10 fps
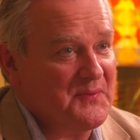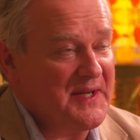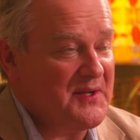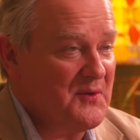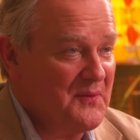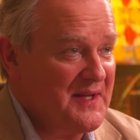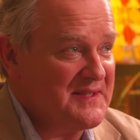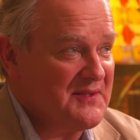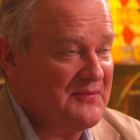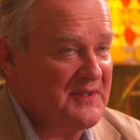week or
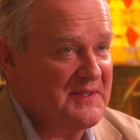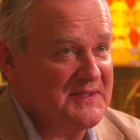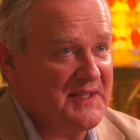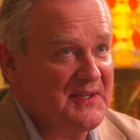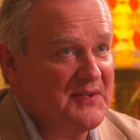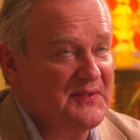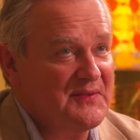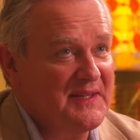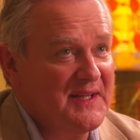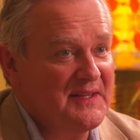as often as they could
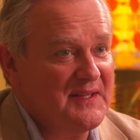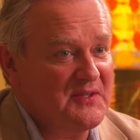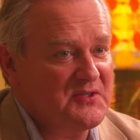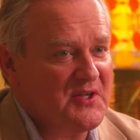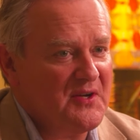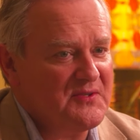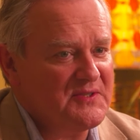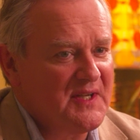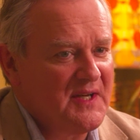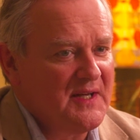in, in those shows.